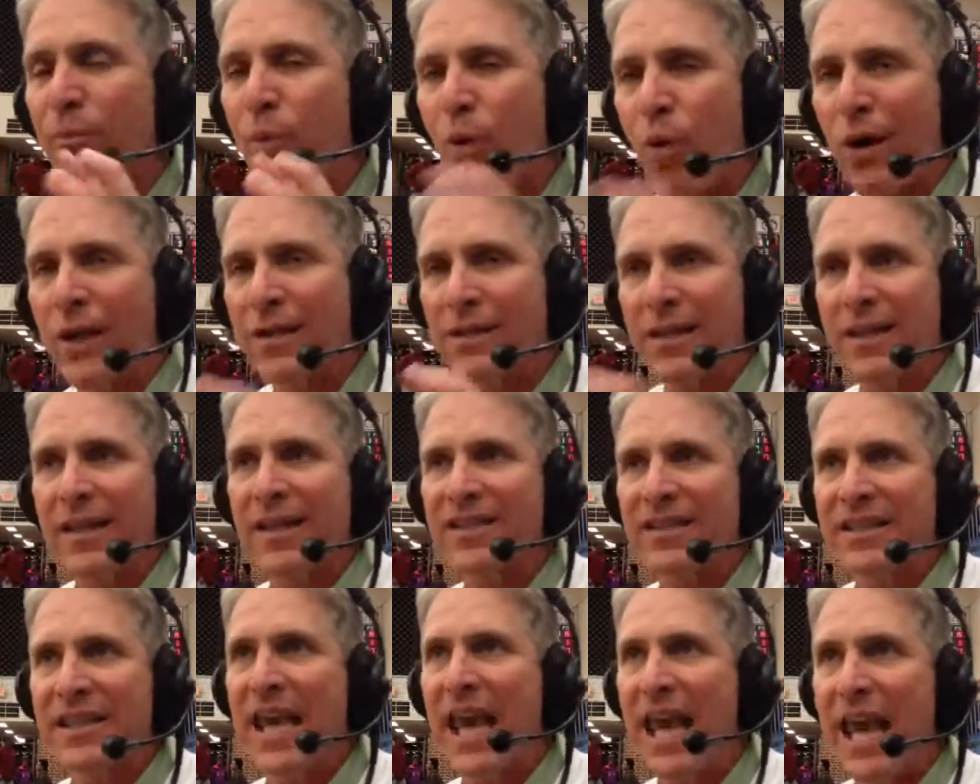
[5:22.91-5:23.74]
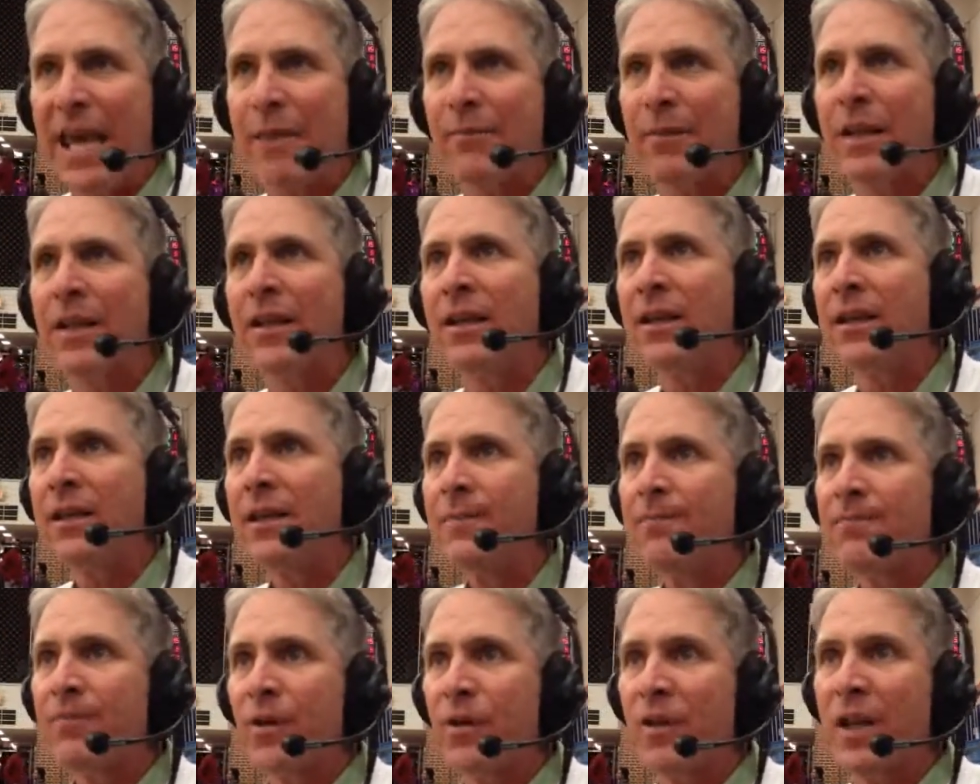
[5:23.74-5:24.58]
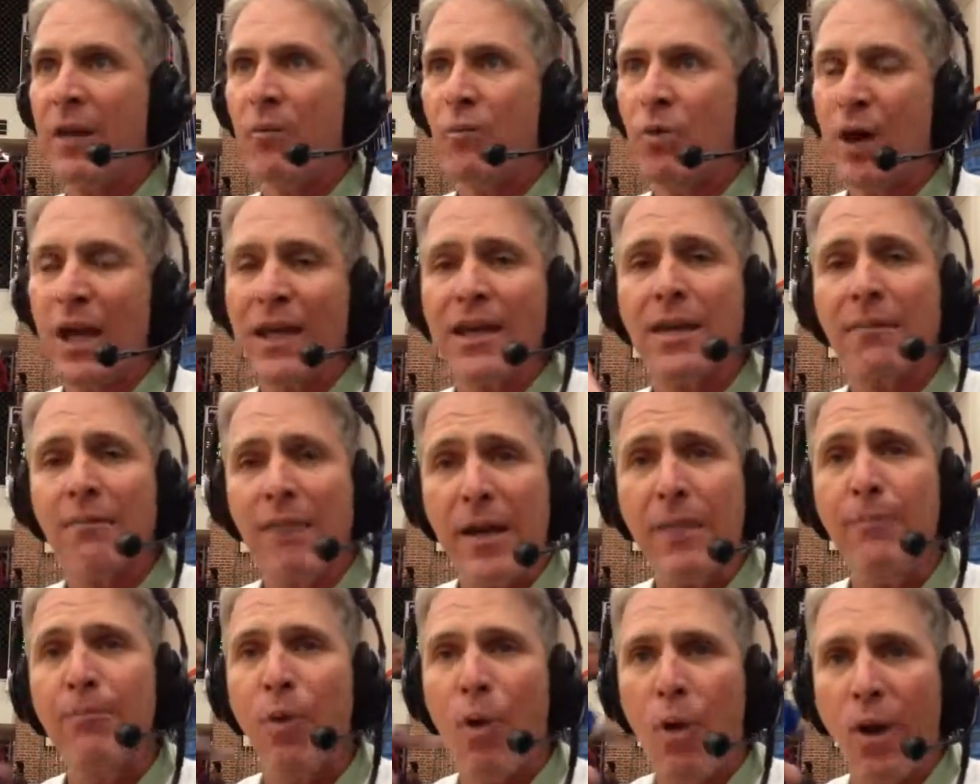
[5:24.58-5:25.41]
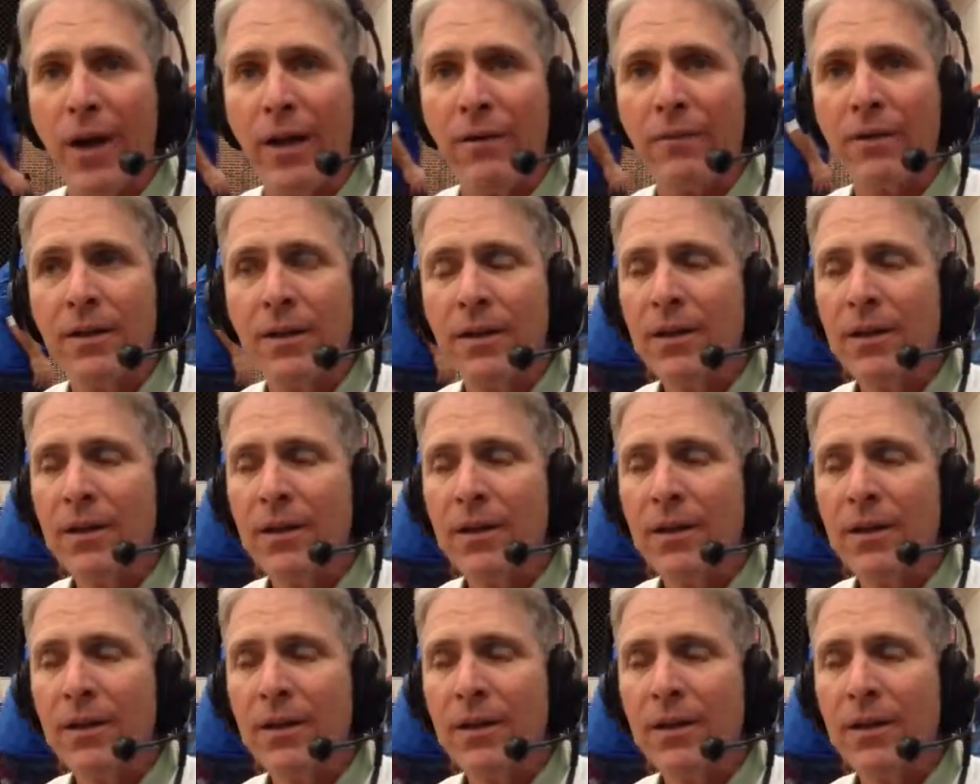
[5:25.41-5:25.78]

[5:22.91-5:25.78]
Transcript: point to this game, and then we're at the midpoint.